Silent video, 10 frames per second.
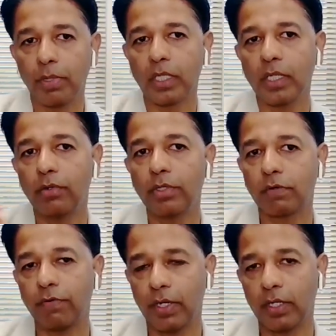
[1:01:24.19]
but here
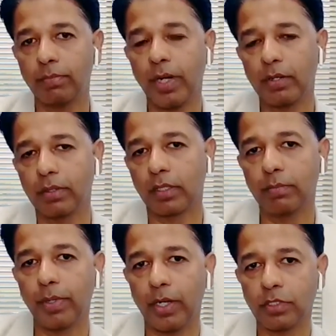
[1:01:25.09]
is the fair
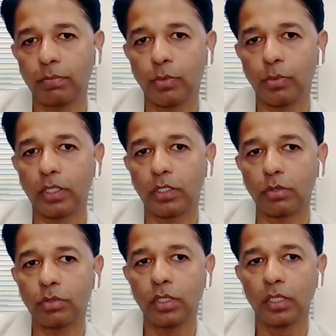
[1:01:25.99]
comparison between
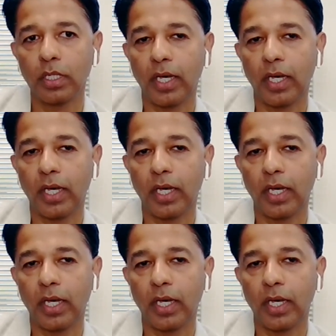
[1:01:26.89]
the two.